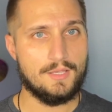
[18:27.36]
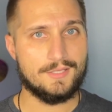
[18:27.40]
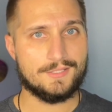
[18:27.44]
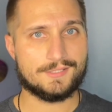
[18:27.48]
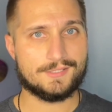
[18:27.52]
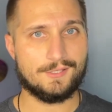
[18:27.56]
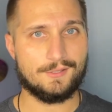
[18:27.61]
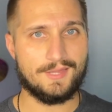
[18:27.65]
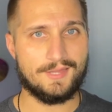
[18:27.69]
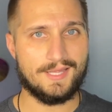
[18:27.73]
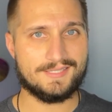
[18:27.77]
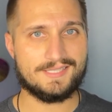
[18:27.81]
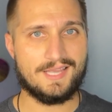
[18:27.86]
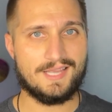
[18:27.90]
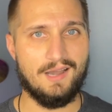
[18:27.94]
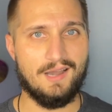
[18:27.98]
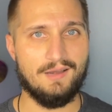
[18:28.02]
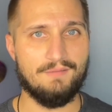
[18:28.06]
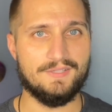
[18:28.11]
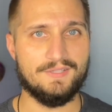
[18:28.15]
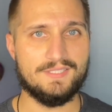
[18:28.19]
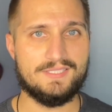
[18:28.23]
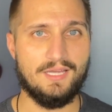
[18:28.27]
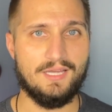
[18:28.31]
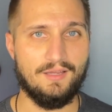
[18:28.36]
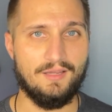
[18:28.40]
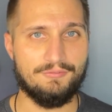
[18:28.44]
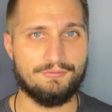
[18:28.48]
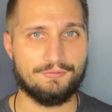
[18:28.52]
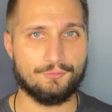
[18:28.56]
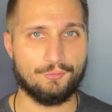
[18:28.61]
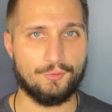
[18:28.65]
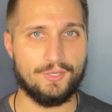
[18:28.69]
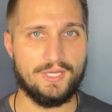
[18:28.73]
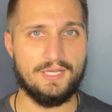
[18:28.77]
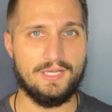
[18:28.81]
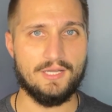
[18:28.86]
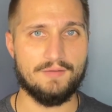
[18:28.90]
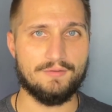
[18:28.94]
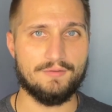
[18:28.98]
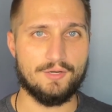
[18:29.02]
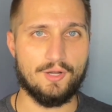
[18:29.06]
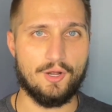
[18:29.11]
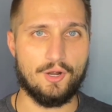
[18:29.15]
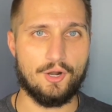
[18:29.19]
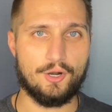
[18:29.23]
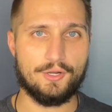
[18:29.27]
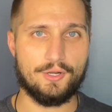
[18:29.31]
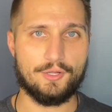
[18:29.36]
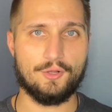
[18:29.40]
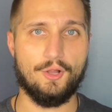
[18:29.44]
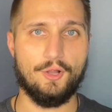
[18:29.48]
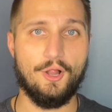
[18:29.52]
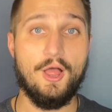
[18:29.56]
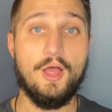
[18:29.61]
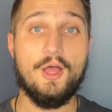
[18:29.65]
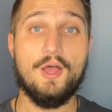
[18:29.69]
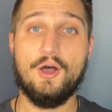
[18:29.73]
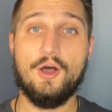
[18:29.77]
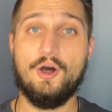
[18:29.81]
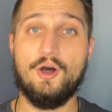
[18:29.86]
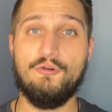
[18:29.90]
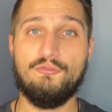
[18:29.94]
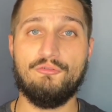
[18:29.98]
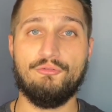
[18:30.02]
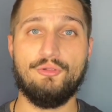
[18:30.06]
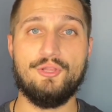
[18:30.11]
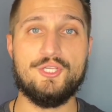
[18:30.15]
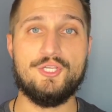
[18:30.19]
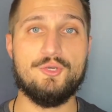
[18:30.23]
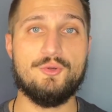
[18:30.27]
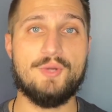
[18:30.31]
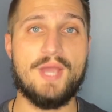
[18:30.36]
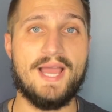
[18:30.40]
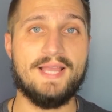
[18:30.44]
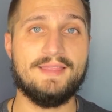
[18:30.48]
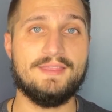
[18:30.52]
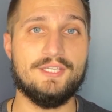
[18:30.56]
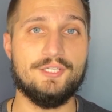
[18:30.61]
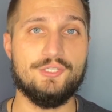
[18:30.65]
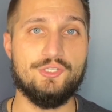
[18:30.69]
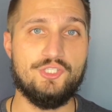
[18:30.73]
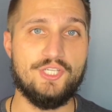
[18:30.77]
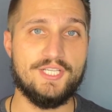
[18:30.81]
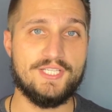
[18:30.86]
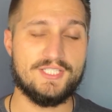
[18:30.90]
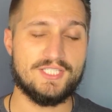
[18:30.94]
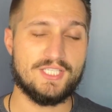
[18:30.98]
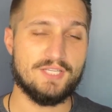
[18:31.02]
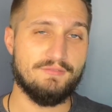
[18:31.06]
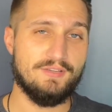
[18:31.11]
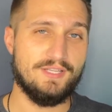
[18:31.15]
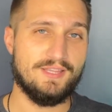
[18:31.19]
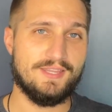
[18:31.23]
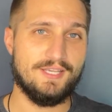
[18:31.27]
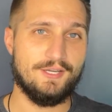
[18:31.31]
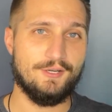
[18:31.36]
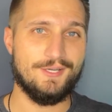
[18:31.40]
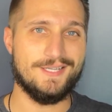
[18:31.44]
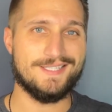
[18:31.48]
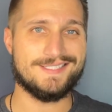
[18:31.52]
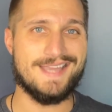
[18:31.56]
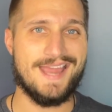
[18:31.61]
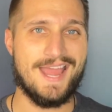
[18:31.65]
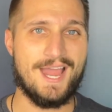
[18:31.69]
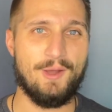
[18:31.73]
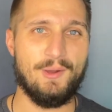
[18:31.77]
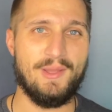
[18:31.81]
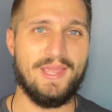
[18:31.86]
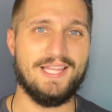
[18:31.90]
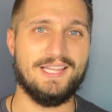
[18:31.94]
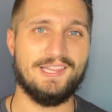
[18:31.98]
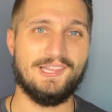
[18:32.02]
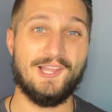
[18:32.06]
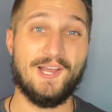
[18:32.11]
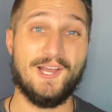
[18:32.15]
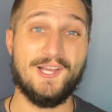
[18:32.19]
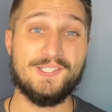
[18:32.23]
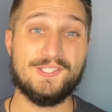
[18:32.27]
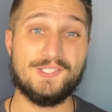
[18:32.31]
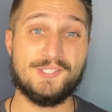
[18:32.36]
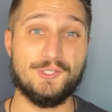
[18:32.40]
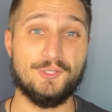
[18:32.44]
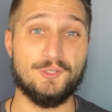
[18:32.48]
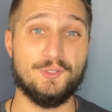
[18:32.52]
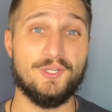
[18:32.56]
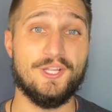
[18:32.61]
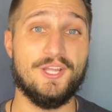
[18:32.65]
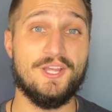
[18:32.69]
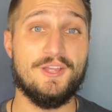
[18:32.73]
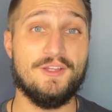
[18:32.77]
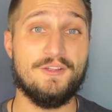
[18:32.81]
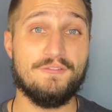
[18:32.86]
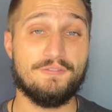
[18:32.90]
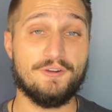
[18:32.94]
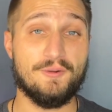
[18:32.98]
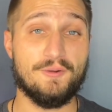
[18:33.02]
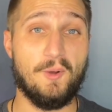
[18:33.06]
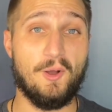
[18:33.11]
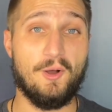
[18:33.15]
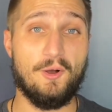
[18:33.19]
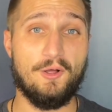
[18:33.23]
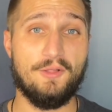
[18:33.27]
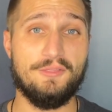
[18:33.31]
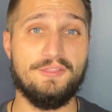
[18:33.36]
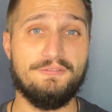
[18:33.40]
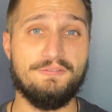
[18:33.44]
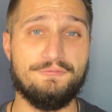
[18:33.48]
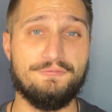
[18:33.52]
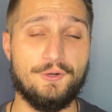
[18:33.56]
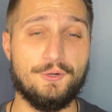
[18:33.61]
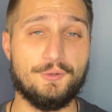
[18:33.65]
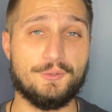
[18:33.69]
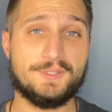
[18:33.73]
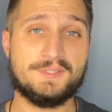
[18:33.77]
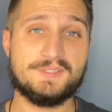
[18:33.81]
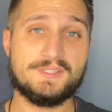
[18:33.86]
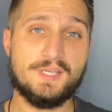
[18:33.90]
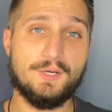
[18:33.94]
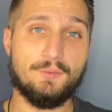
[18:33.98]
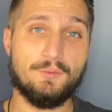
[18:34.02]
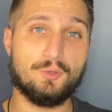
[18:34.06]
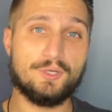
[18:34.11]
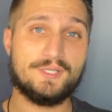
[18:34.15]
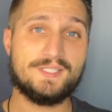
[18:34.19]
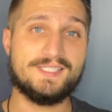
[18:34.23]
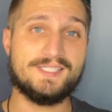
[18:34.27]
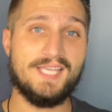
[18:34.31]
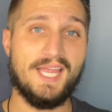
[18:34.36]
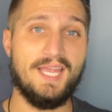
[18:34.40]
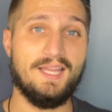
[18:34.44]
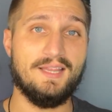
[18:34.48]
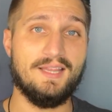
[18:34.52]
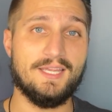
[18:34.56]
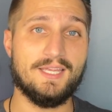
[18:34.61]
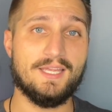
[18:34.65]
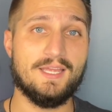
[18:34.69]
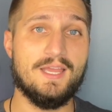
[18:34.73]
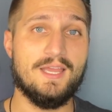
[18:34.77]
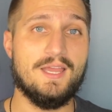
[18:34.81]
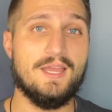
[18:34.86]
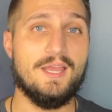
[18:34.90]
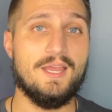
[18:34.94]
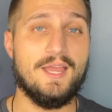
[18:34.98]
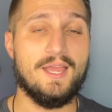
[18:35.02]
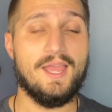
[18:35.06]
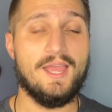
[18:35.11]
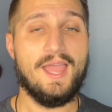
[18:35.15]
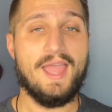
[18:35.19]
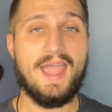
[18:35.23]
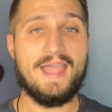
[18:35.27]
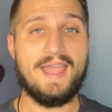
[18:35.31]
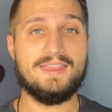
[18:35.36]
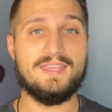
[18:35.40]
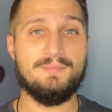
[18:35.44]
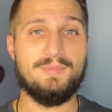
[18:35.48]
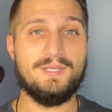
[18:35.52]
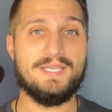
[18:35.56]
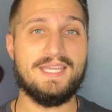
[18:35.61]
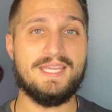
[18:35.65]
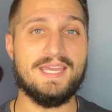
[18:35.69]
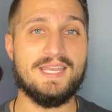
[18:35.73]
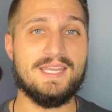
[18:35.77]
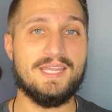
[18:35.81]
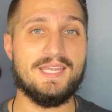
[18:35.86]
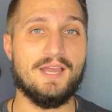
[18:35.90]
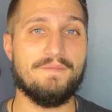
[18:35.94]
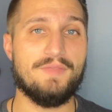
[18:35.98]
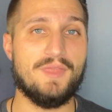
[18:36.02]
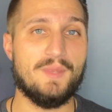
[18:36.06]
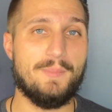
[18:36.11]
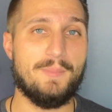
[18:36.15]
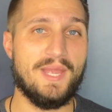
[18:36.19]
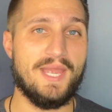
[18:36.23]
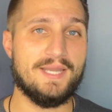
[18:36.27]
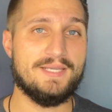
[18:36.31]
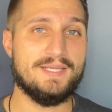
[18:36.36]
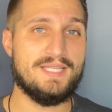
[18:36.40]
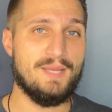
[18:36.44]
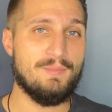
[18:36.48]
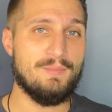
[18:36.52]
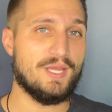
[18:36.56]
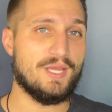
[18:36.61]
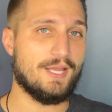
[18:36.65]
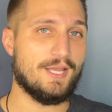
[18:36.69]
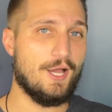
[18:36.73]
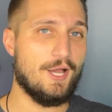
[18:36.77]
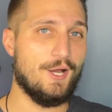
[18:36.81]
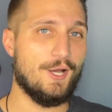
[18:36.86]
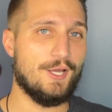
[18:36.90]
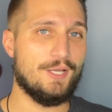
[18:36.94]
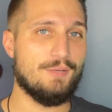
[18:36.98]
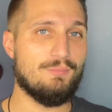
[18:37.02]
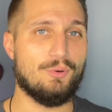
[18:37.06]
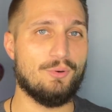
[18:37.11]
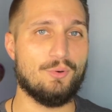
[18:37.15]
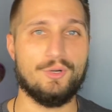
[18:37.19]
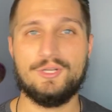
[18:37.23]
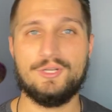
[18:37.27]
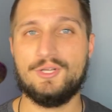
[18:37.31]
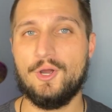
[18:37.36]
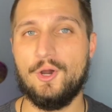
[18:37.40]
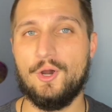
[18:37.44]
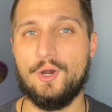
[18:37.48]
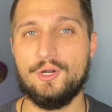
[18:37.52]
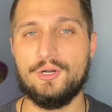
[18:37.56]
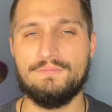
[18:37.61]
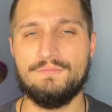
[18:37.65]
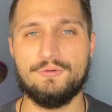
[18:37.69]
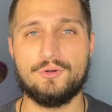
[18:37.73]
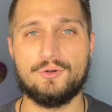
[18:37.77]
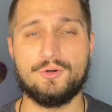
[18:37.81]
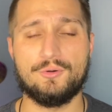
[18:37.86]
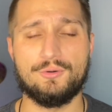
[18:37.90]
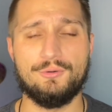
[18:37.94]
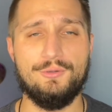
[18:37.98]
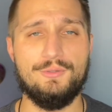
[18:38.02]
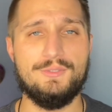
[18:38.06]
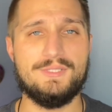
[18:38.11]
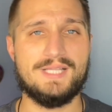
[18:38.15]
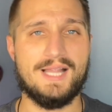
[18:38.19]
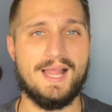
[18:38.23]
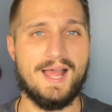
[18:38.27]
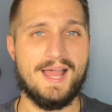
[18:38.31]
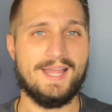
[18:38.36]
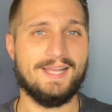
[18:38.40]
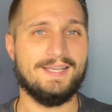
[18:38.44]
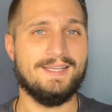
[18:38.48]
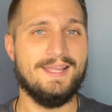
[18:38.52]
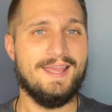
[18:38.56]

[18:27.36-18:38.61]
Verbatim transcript: So that's kind of a tough read of an article. Hopefully, you got the gist of it. There is now a lawsuit from all the folks that were sailing at the beginning of the pandemic on board Carnival Cruise Line,